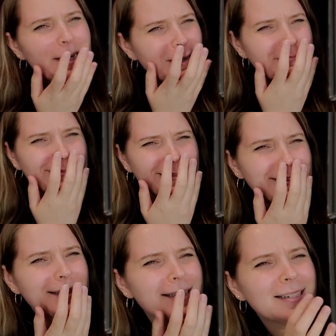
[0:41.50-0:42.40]

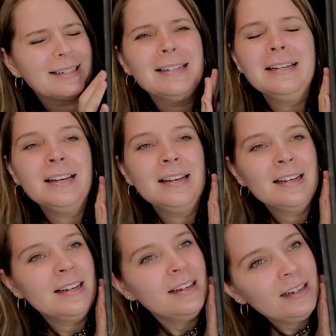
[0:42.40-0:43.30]

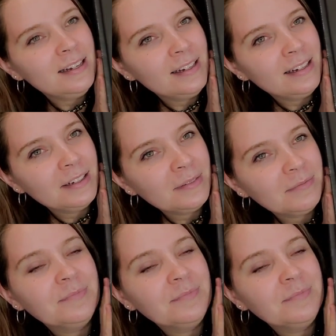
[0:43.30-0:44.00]
Nobody speaks.